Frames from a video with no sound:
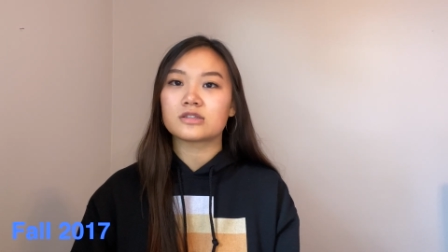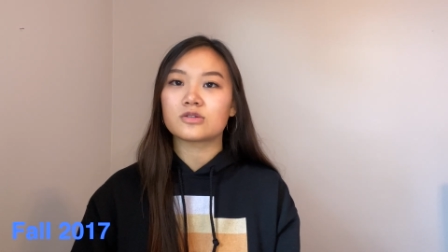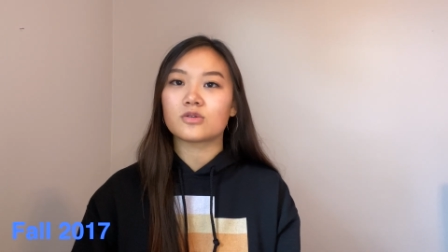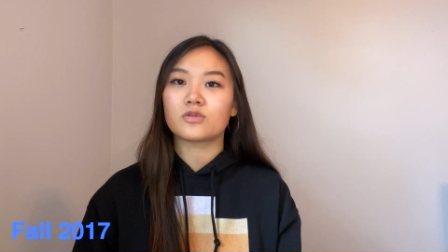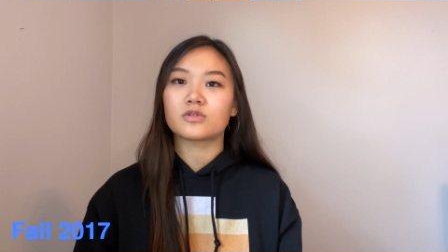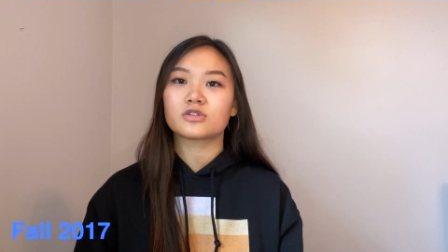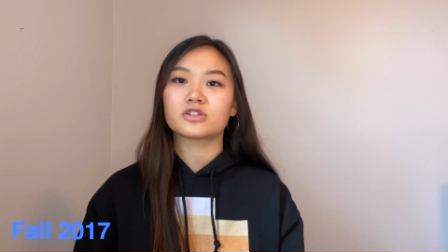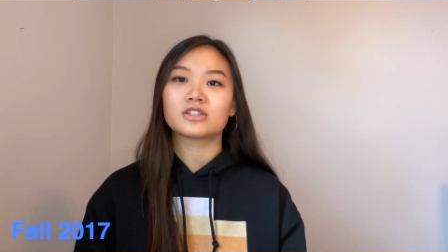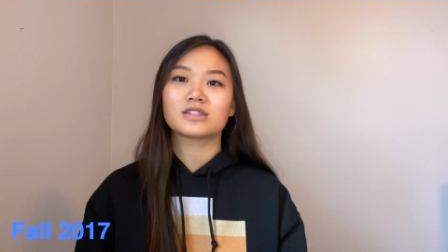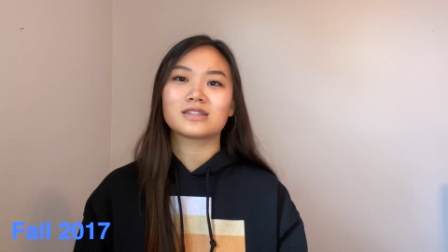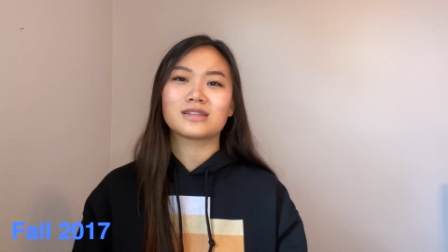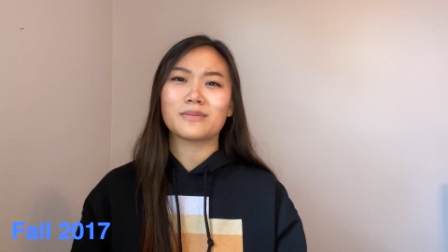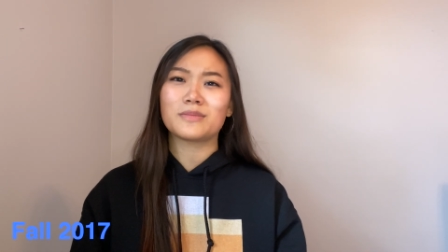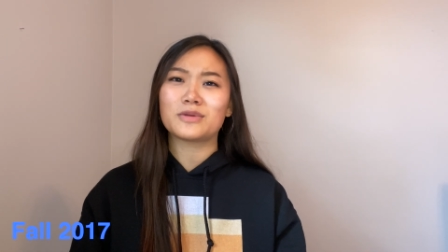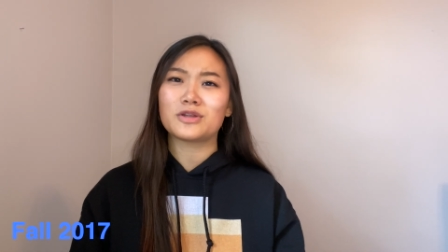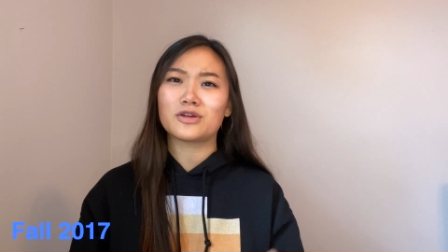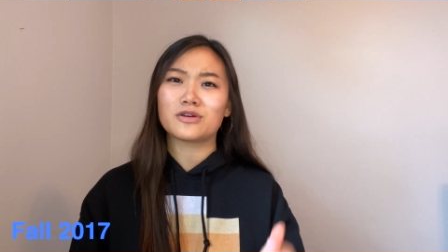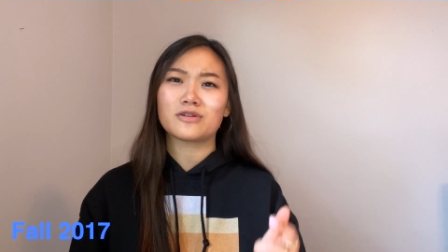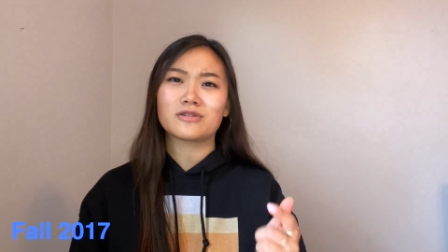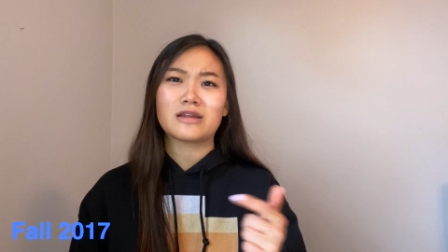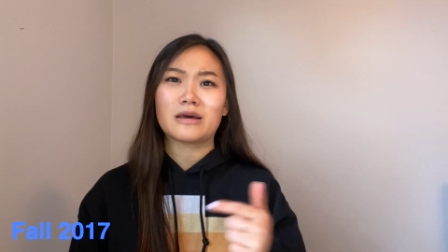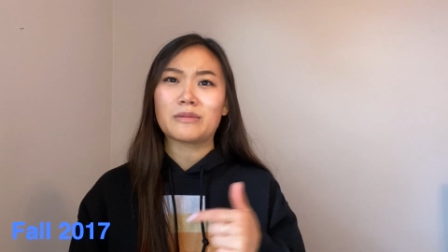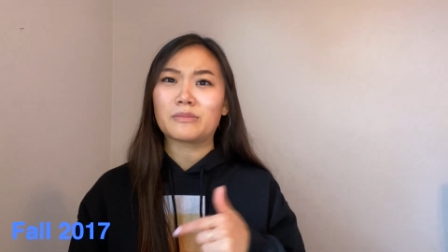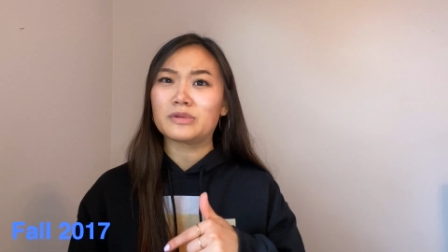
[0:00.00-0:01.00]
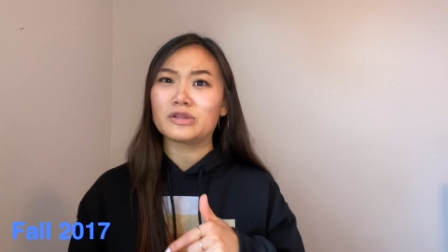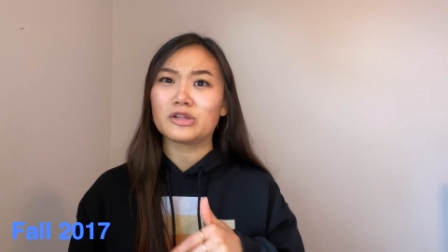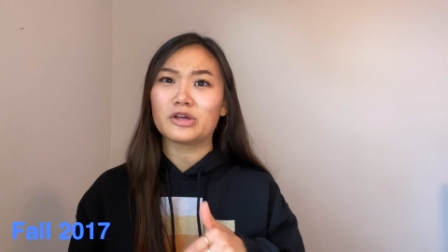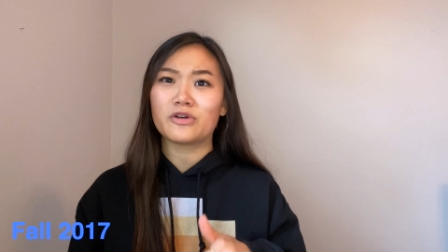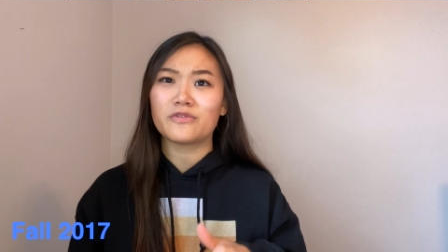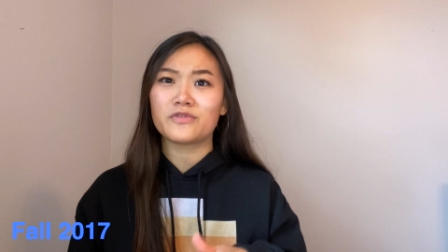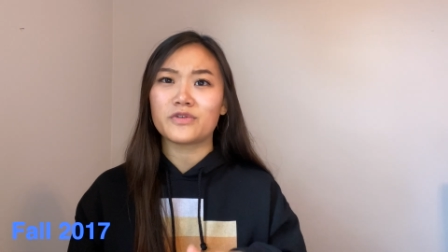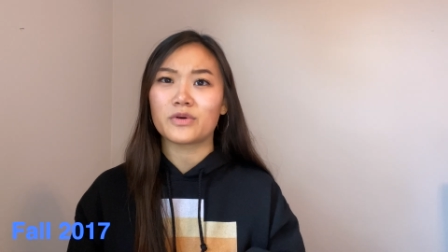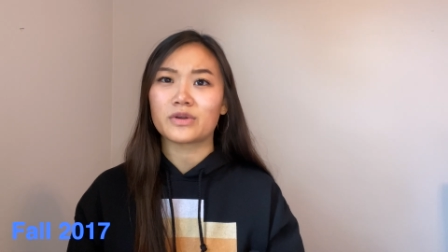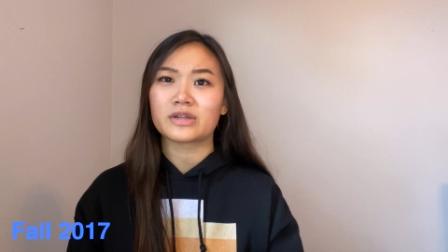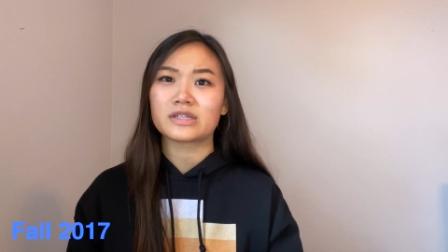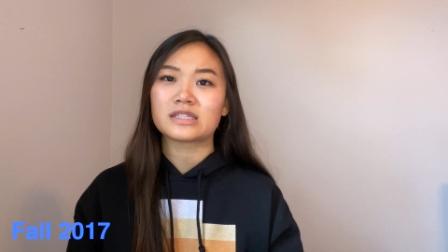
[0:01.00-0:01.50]
or just let me know down below
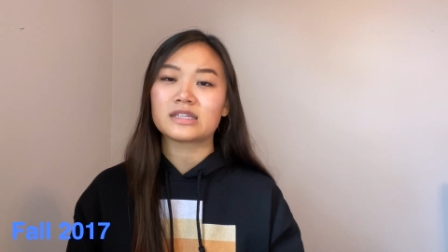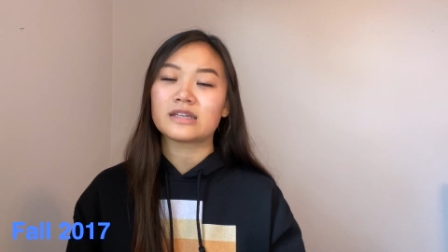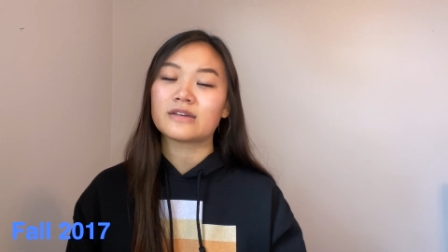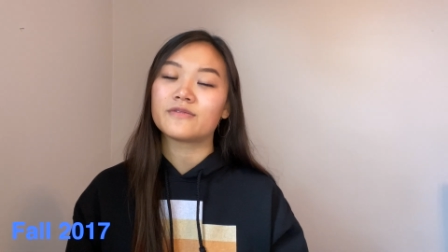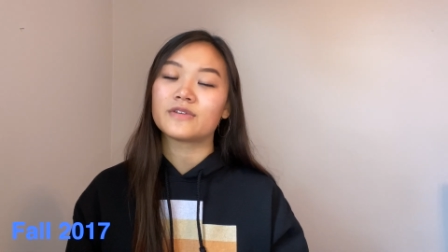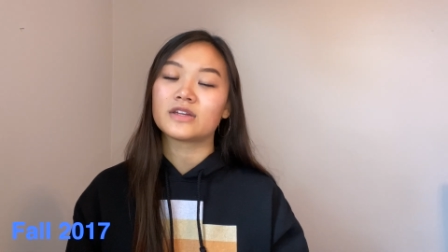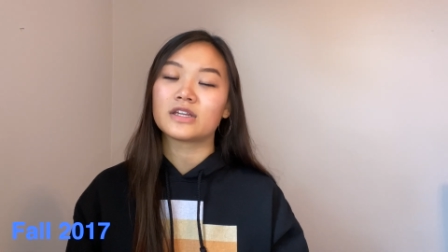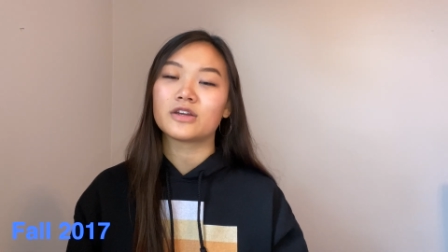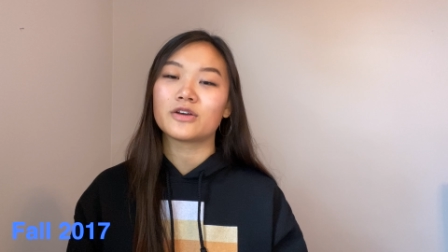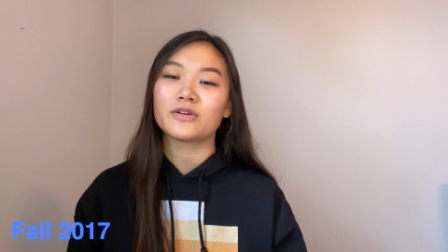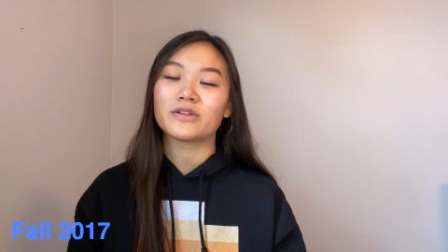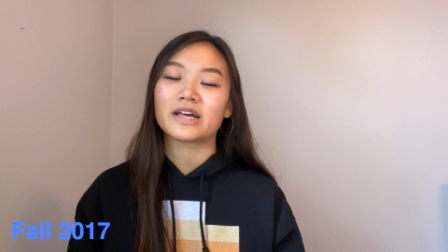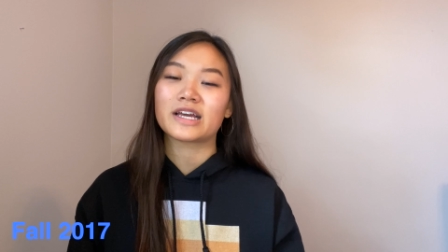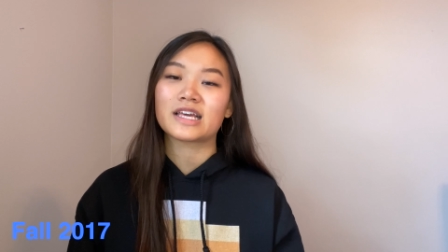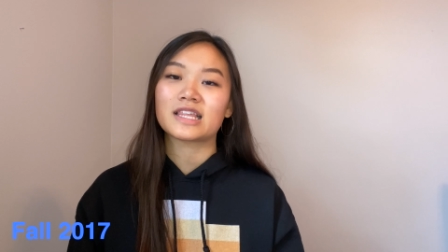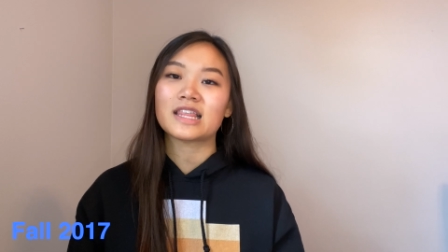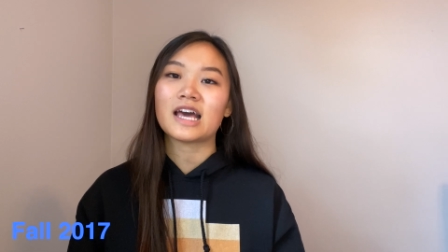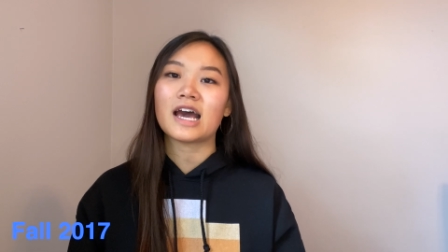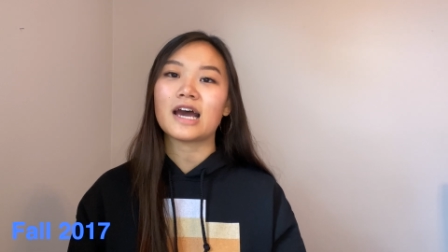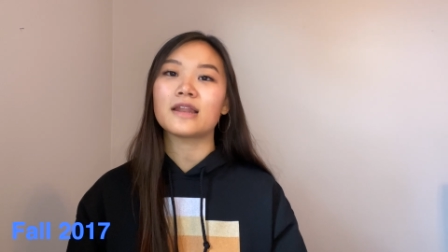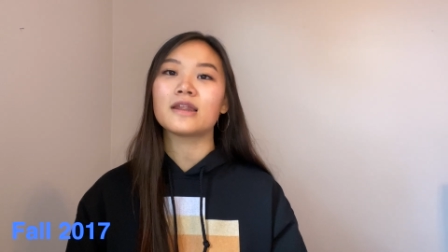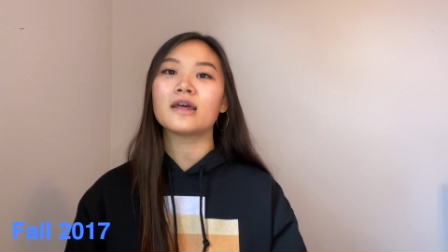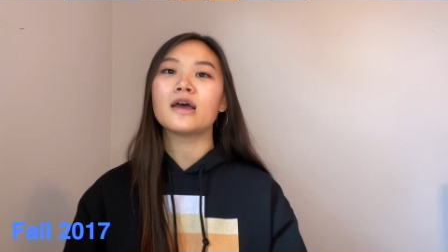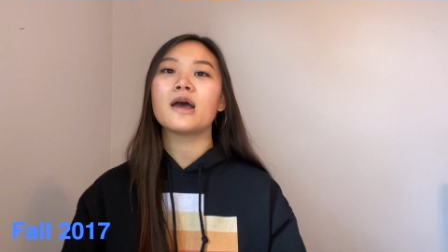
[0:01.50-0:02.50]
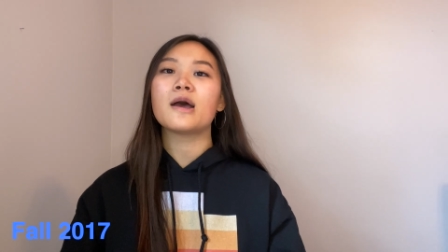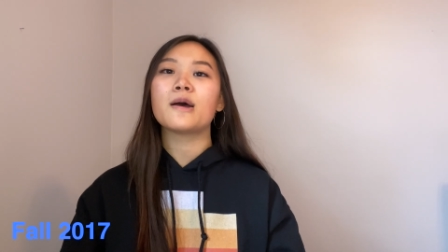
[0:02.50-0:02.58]
if you want to see a video like that.